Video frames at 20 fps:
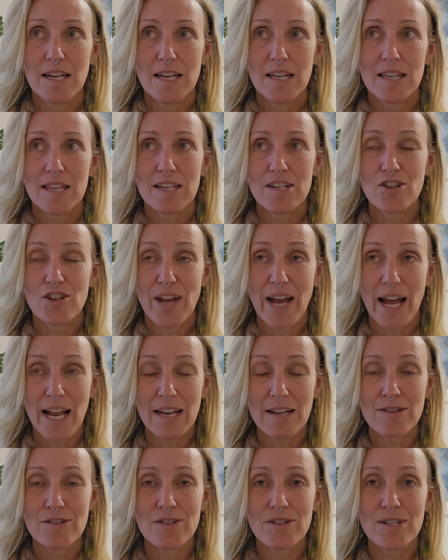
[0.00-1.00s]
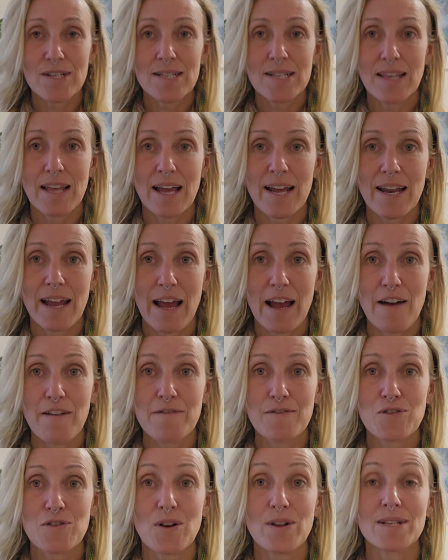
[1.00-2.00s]
the challenges that
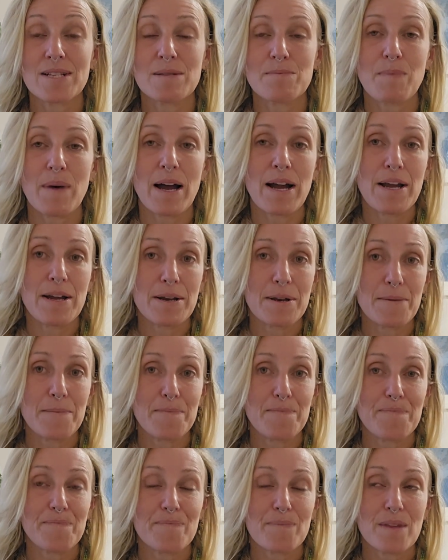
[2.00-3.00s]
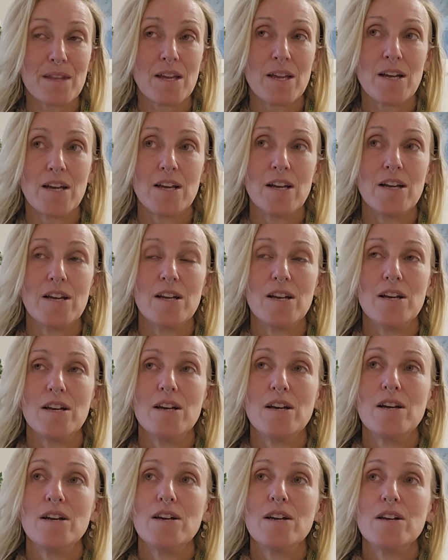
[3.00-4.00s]
have transpired.
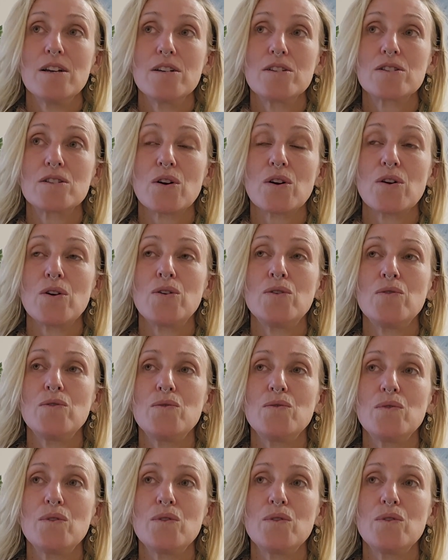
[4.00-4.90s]
So,